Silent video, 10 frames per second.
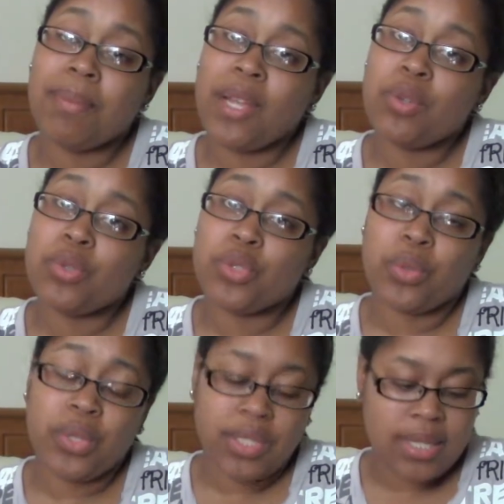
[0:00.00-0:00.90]
Michael
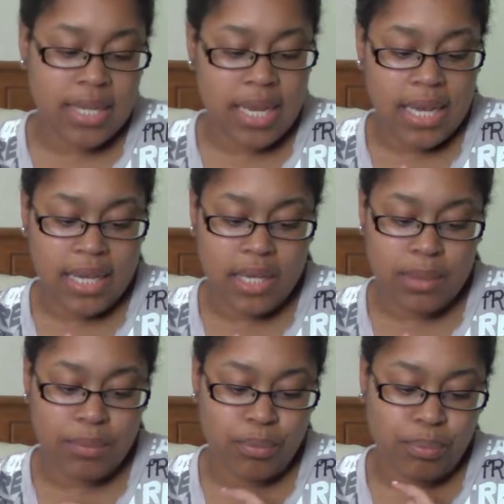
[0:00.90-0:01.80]
Jordan
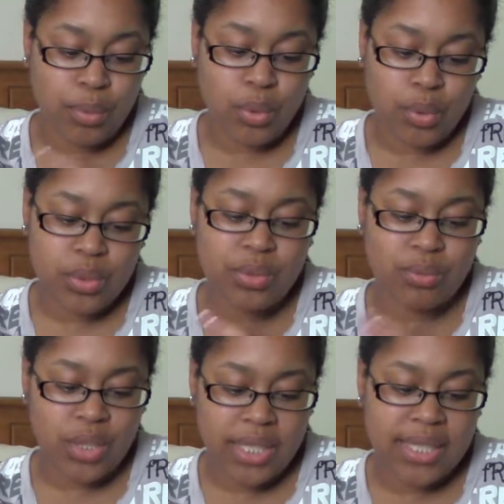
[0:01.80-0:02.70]
Bulls
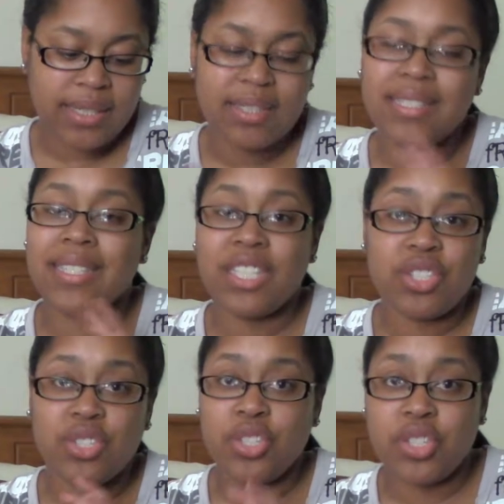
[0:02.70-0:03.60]
rookie
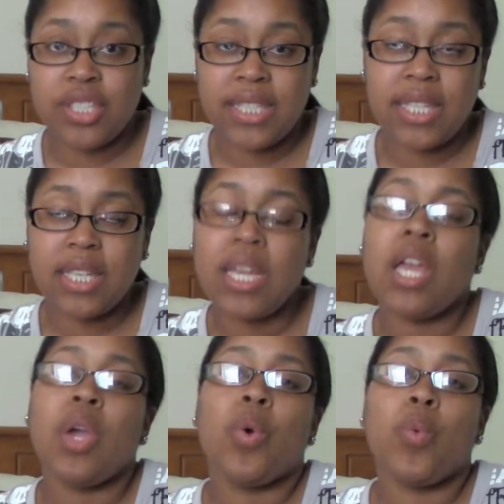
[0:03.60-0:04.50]
stitched jersey
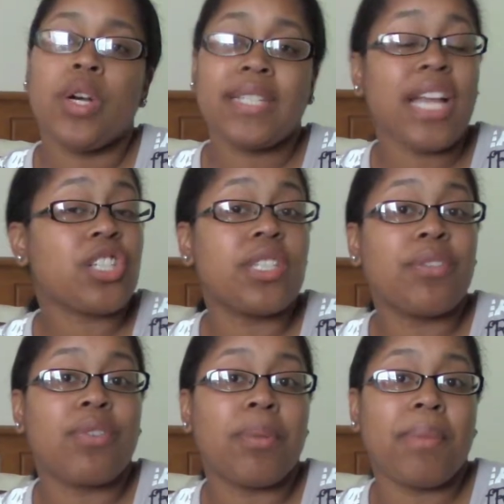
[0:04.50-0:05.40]
was actually
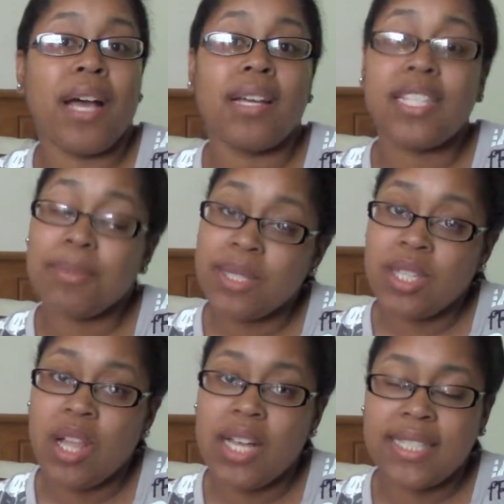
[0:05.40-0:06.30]
from my husband's
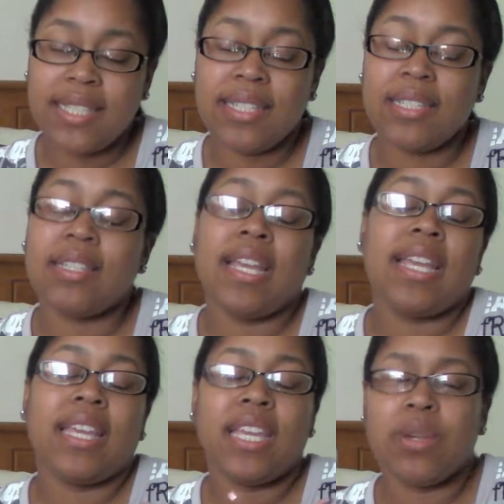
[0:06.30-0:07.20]
closet.
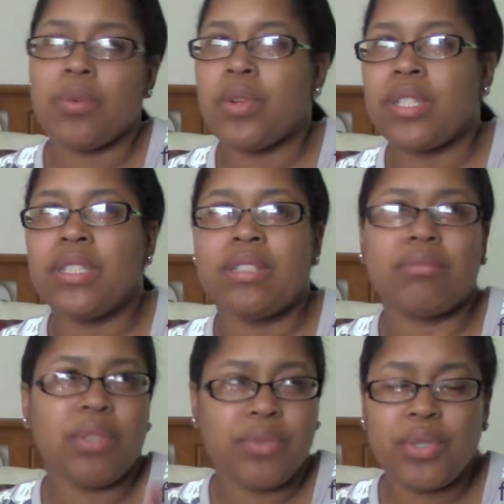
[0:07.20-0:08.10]
He had worn
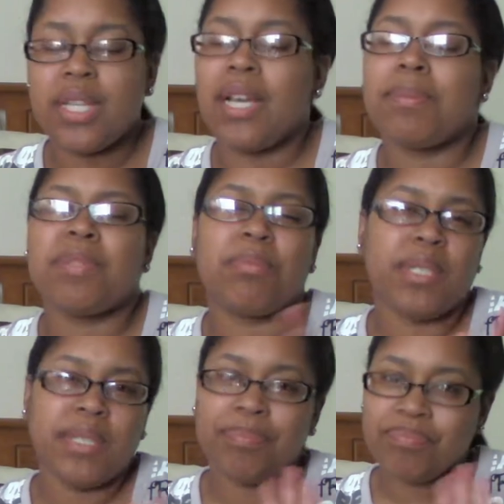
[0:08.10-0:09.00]
it a few times,
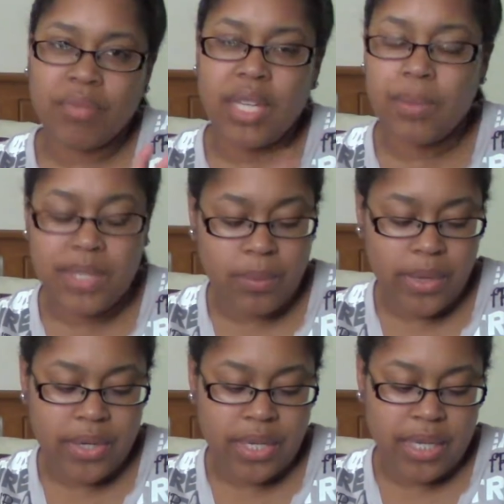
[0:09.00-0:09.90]
but he wasn't
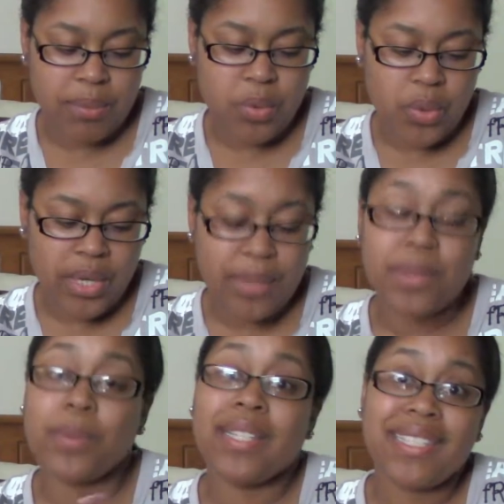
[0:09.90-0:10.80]
wearing it anymore. He was
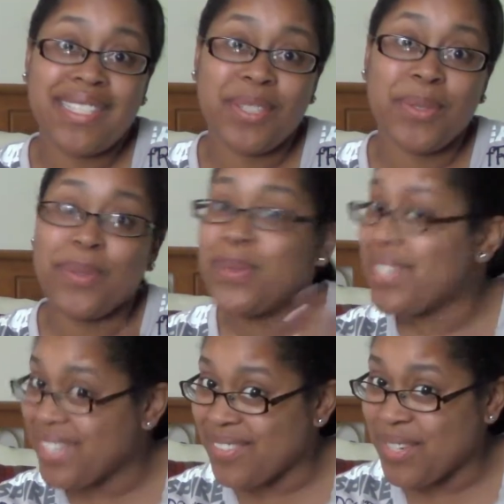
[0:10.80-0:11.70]
willing to
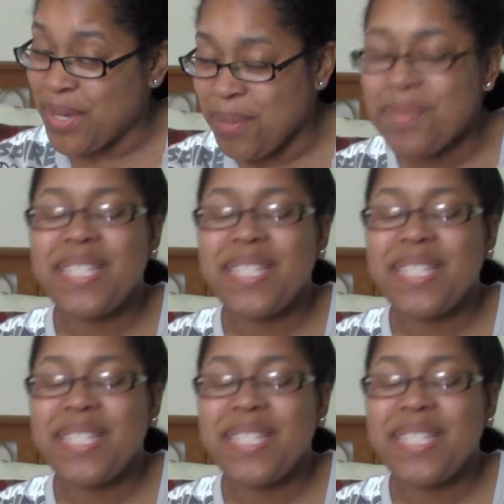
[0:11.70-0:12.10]
give it up.